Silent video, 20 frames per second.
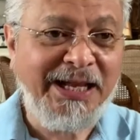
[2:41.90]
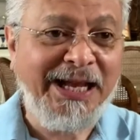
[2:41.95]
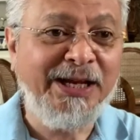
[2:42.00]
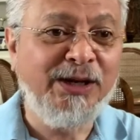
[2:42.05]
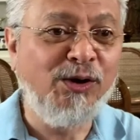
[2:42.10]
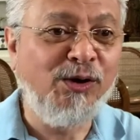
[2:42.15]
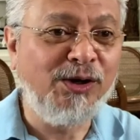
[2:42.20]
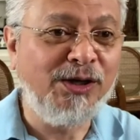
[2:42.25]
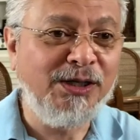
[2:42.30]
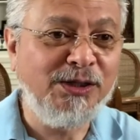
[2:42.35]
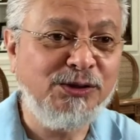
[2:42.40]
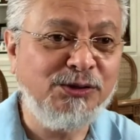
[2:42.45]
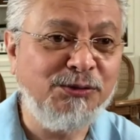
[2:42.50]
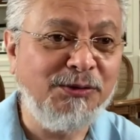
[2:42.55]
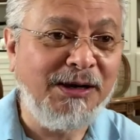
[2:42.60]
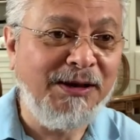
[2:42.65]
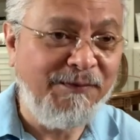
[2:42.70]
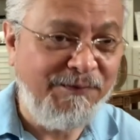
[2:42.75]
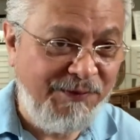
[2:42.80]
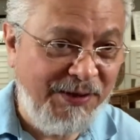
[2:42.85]
in order to
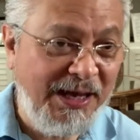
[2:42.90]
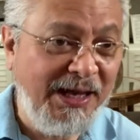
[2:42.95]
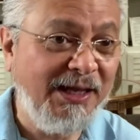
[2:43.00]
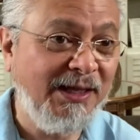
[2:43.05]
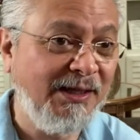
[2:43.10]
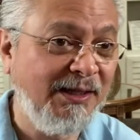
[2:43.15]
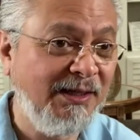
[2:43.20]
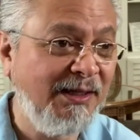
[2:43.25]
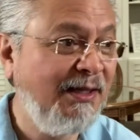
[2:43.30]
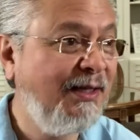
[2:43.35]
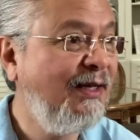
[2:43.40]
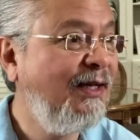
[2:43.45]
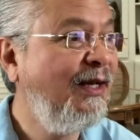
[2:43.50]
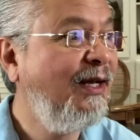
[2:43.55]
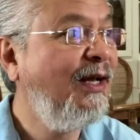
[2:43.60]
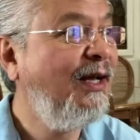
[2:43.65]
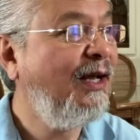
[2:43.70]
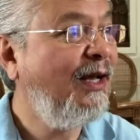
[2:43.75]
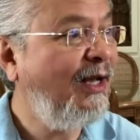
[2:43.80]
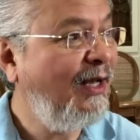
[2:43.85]
reveal
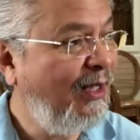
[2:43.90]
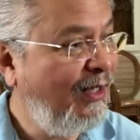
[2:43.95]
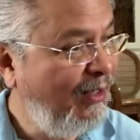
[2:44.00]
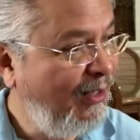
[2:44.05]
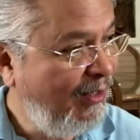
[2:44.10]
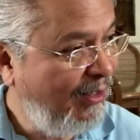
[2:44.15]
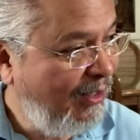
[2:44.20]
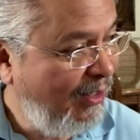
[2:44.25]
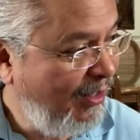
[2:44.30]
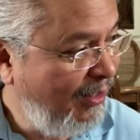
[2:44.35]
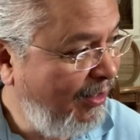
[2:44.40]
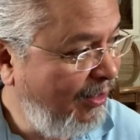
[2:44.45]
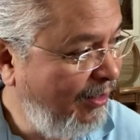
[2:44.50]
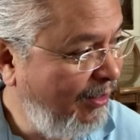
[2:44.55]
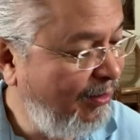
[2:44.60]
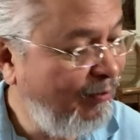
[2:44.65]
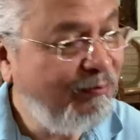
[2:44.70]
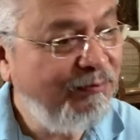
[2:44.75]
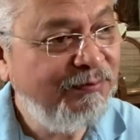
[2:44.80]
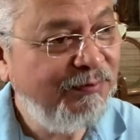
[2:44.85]

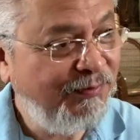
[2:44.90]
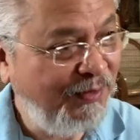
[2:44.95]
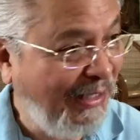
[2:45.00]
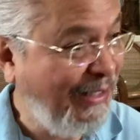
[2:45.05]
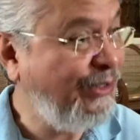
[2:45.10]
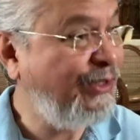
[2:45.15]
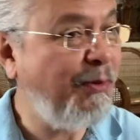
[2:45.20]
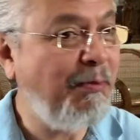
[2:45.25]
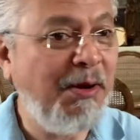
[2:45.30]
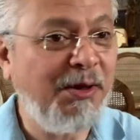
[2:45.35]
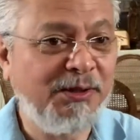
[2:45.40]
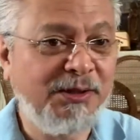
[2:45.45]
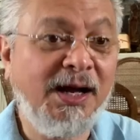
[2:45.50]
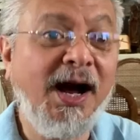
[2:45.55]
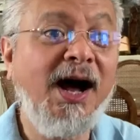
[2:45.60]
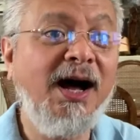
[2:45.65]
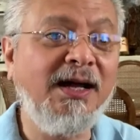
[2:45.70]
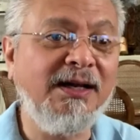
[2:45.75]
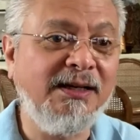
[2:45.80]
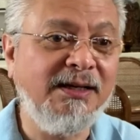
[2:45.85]
uh, things about
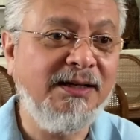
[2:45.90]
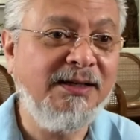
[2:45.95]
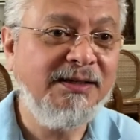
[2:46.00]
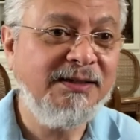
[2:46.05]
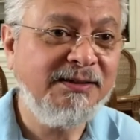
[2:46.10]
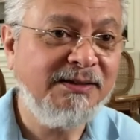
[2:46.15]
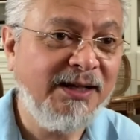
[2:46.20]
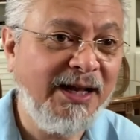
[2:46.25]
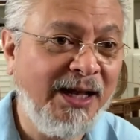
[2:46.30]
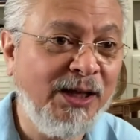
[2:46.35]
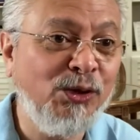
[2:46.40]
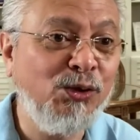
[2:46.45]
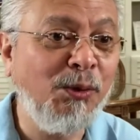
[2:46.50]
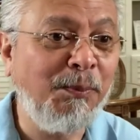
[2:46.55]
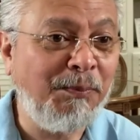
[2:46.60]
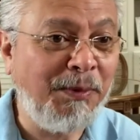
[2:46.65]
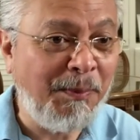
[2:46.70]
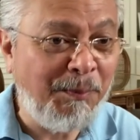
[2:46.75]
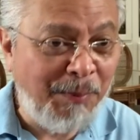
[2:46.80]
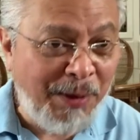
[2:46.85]
God and
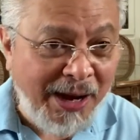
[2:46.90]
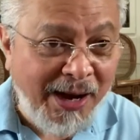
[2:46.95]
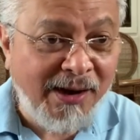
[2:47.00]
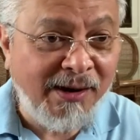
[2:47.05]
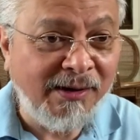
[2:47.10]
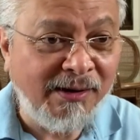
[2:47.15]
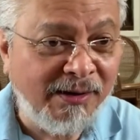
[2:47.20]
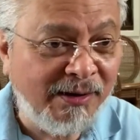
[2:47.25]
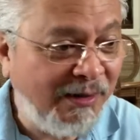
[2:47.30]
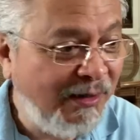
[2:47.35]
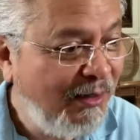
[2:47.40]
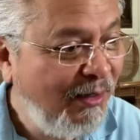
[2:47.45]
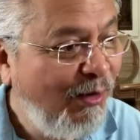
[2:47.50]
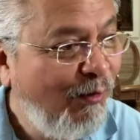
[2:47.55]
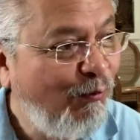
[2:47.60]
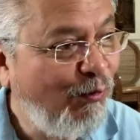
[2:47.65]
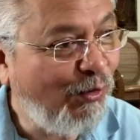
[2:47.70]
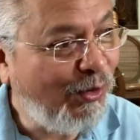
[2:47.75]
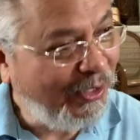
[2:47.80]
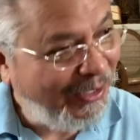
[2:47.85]
to prepare
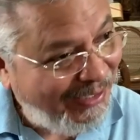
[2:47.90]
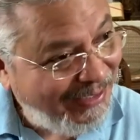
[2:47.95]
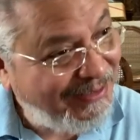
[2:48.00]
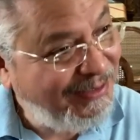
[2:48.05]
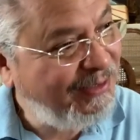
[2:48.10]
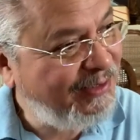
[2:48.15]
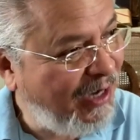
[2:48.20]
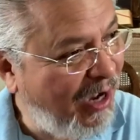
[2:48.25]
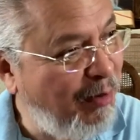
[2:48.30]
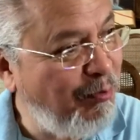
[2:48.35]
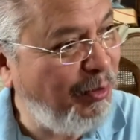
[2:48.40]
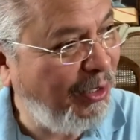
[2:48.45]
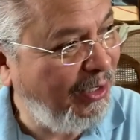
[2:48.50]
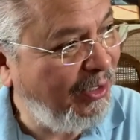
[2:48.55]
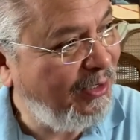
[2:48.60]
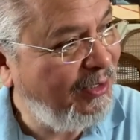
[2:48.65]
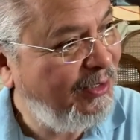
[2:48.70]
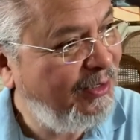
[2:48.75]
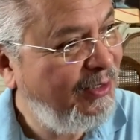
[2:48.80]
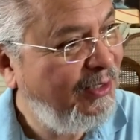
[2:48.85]
for his
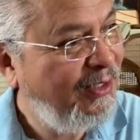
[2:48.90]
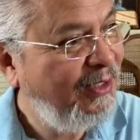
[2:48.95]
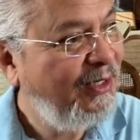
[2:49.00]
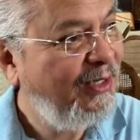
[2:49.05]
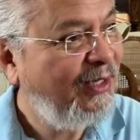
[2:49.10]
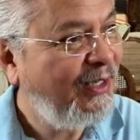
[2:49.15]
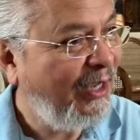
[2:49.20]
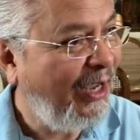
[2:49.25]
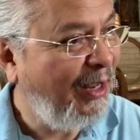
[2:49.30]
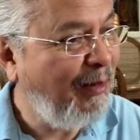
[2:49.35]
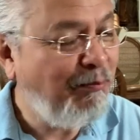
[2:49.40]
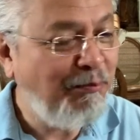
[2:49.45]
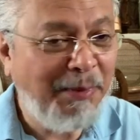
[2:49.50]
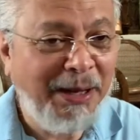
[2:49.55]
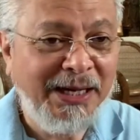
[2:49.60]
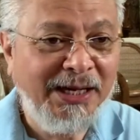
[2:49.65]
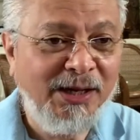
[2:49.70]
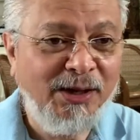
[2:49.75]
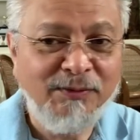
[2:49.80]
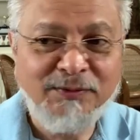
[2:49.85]
coming. And
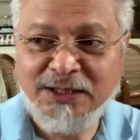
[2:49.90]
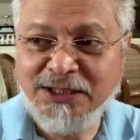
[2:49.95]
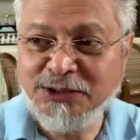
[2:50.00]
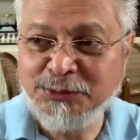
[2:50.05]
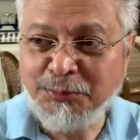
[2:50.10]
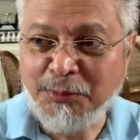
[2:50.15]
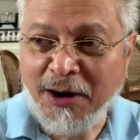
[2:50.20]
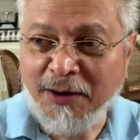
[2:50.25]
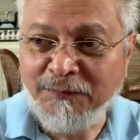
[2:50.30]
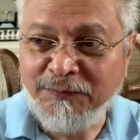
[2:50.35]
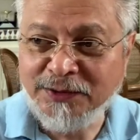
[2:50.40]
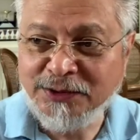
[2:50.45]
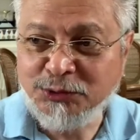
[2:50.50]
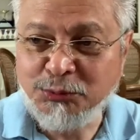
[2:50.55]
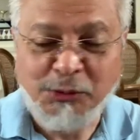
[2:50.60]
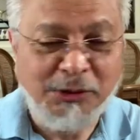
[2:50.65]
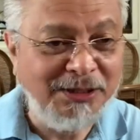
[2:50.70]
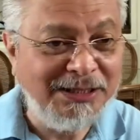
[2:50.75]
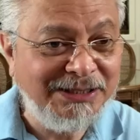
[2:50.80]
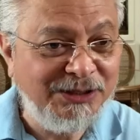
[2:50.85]
many of these
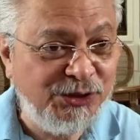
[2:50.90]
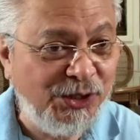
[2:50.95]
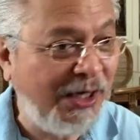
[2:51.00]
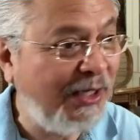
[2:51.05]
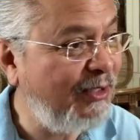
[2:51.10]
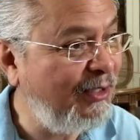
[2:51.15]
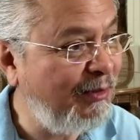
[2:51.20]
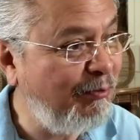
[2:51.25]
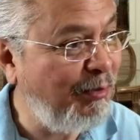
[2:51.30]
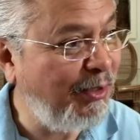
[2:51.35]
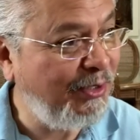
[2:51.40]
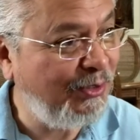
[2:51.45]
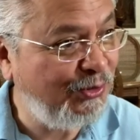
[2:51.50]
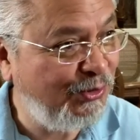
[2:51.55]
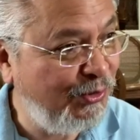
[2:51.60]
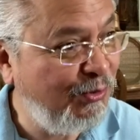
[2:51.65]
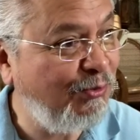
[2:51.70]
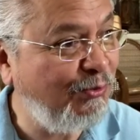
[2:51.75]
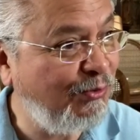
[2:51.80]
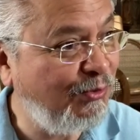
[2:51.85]
prophets were rejected by the
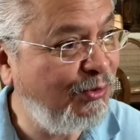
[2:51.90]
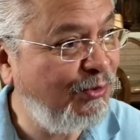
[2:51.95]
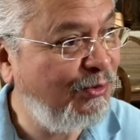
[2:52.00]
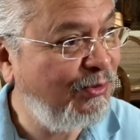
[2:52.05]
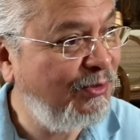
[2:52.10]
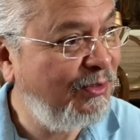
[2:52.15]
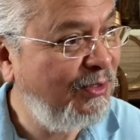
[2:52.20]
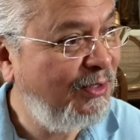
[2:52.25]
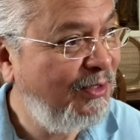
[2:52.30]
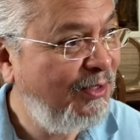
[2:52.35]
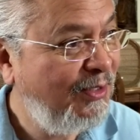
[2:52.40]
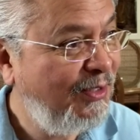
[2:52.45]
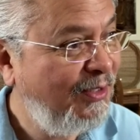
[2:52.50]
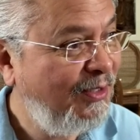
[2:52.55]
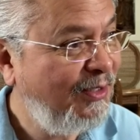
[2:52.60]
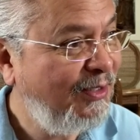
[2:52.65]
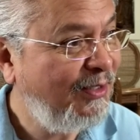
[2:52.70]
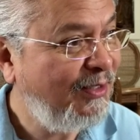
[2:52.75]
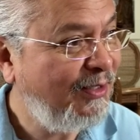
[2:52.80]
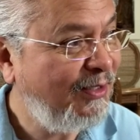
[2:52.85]
Jews.
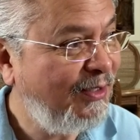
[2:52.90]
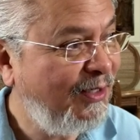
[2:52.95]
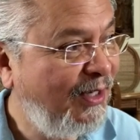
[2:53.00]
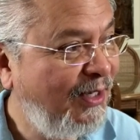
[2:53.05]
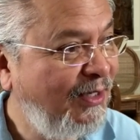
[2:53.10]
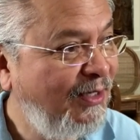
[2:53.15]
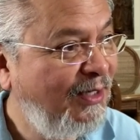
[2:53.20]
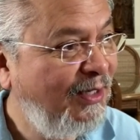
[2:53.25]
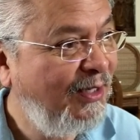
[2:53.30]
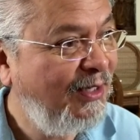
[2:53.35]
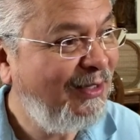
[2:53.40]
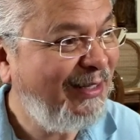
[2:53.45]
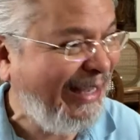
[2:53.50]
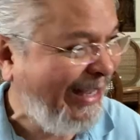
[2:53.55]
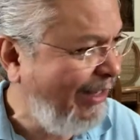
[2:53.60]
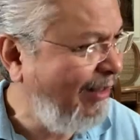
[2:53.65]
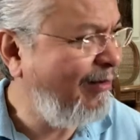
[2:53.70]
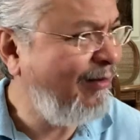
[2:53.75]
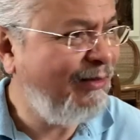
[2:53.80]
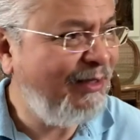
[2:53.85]
Okay?
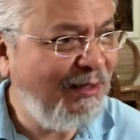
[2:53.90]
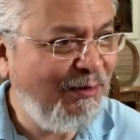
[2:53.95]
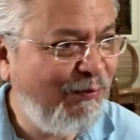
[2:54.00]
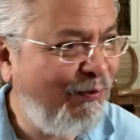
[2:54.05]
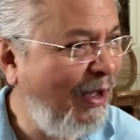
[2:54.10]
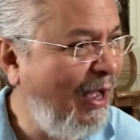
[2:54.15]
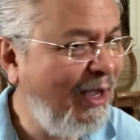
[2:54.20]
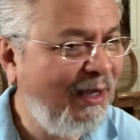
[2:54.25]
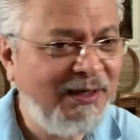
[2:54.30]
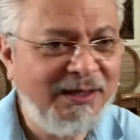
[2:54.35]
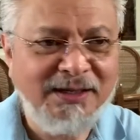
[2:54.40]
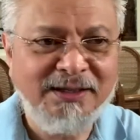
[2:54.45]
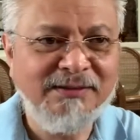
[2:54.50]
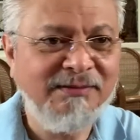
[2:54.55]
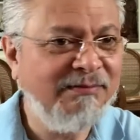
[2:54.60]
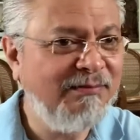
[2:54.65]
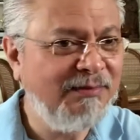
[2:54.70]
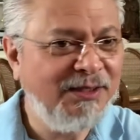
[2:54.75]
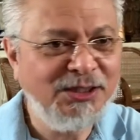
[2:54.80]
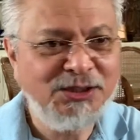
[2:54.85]
Killed, in fact,
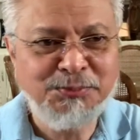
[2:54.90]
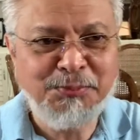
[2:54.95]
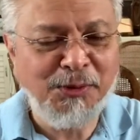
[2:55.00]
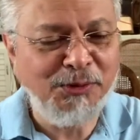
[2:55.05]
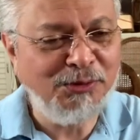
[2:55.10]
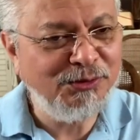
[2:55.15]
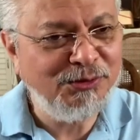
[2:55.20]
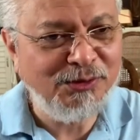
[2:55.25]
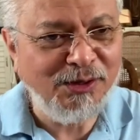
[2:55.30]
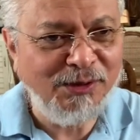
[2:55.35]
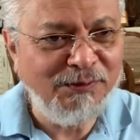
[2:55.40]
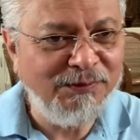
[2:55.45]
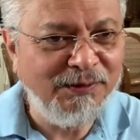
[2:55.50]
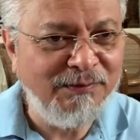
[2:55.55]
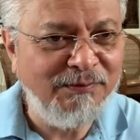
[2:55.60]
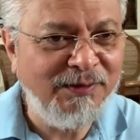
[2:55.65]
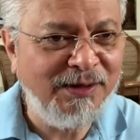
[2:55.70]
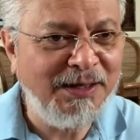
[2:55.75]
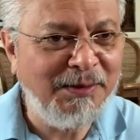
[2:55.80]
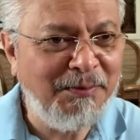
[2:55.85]
and disposed of
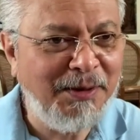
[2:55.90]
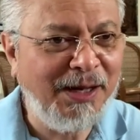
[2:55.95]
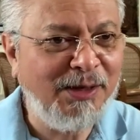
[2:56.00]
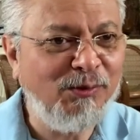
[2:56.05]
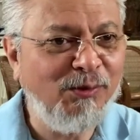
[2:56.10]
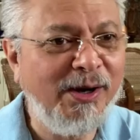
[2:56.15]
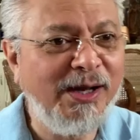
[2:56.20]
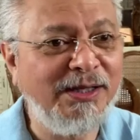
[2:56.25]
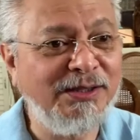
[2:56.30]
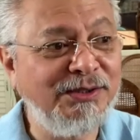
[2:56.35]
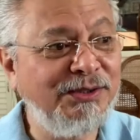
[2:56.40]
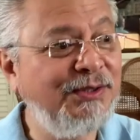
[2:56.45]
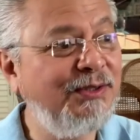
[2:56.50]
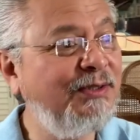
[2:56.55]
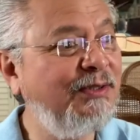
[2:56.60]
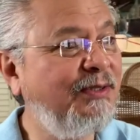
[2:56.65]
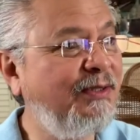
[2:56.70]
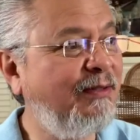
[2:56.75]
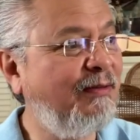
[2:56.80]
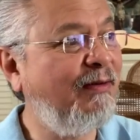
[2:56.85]
in very bad
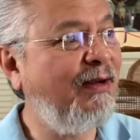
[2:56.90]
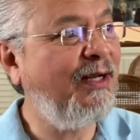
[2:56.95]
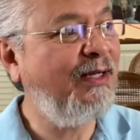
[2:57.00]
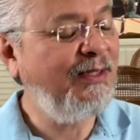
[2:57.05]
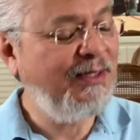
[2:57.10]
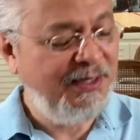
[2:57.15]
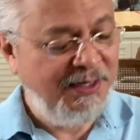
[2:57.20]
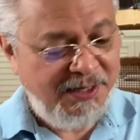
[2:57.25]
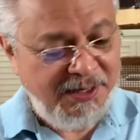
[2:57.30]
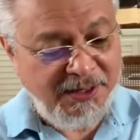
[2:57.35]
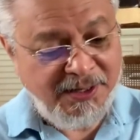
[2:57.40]
ways. Right?